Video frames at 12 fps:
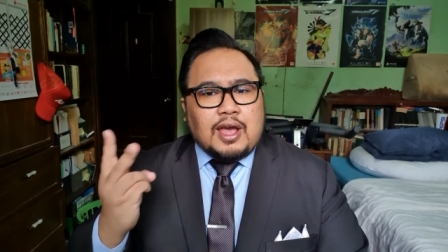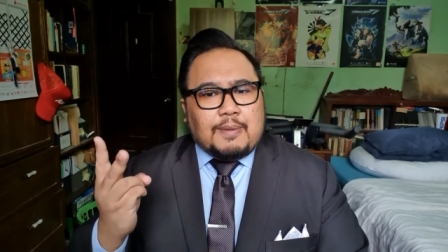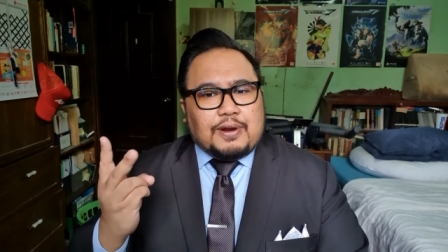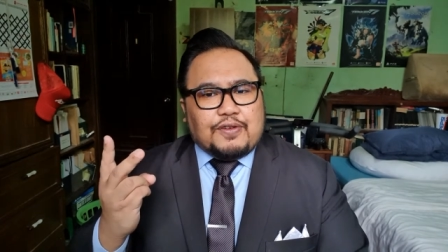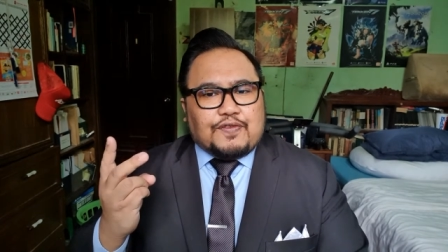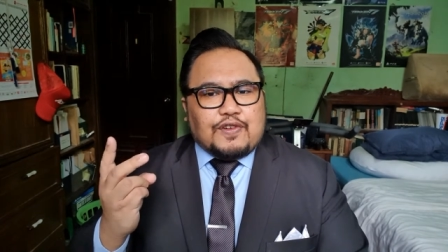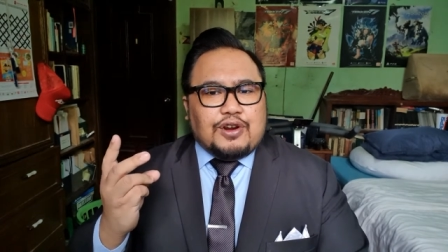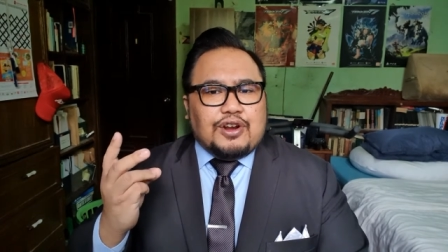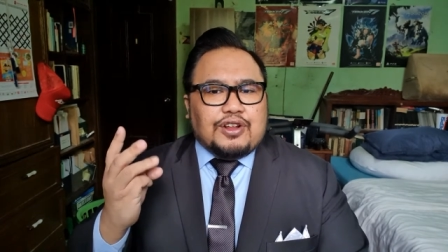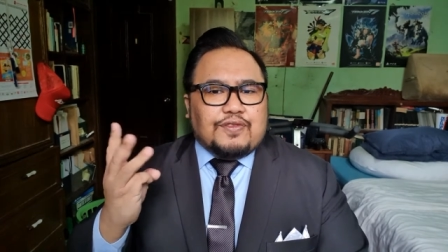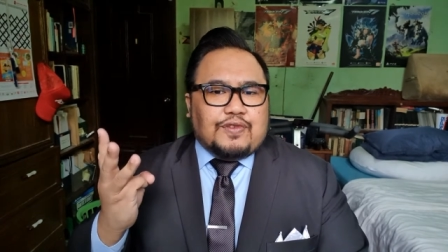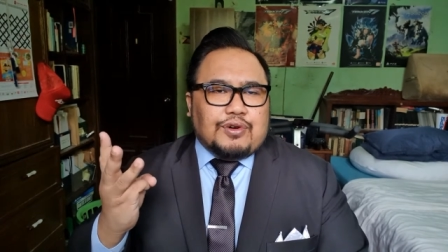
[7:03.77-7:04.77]

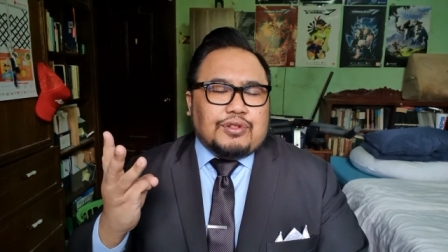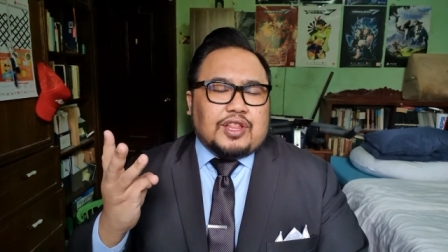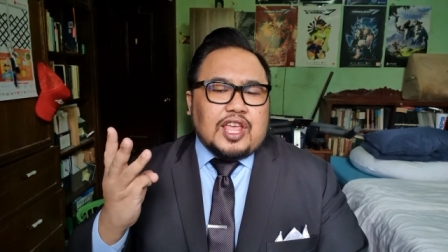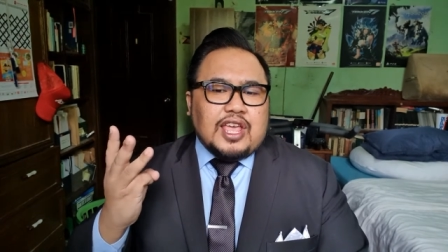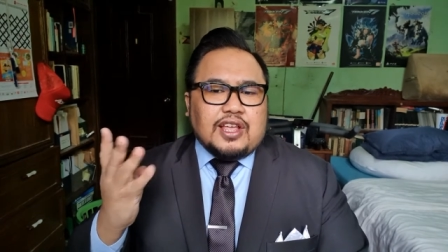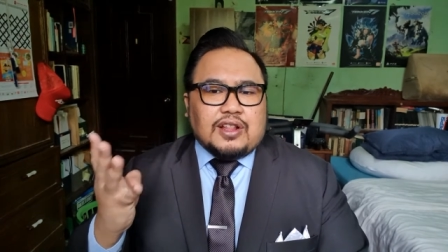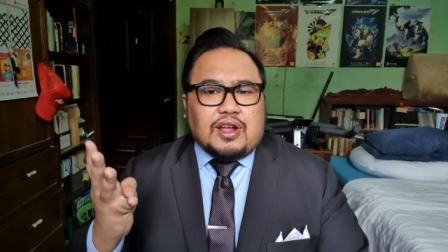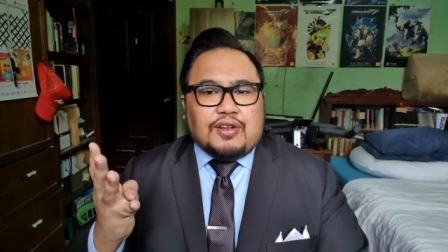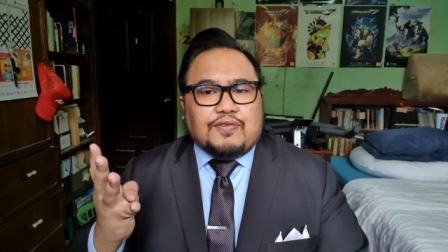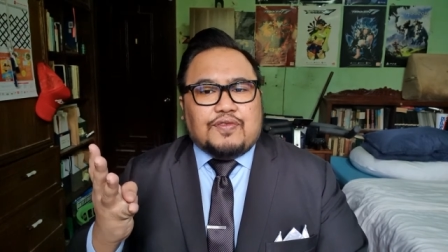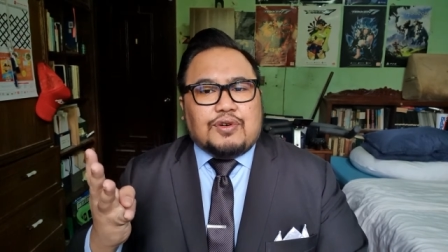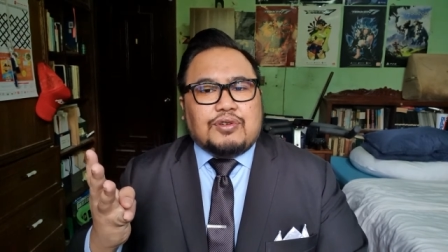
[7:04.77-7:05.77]
preferred, voting,
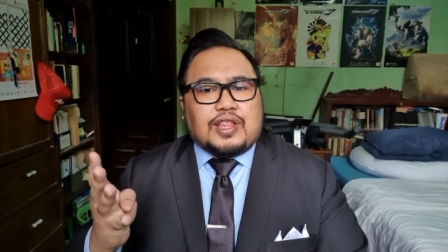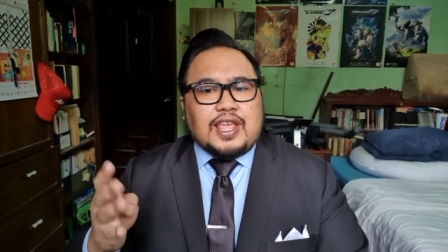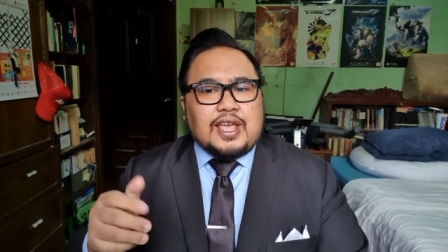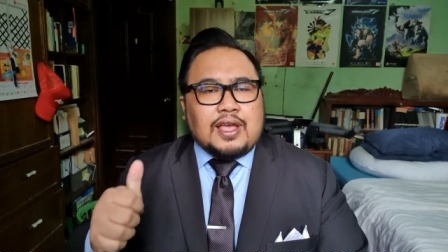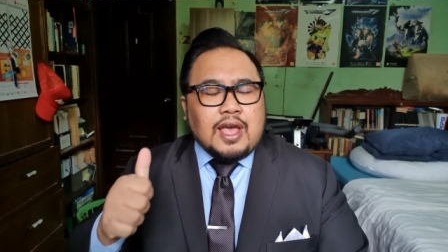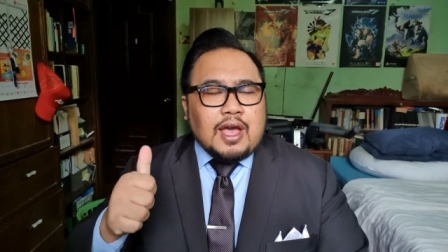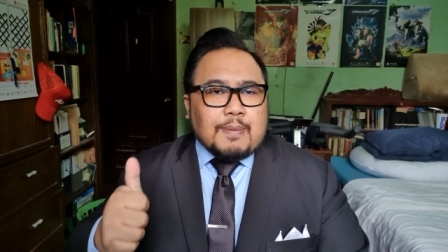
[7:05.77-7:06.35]
non-voting,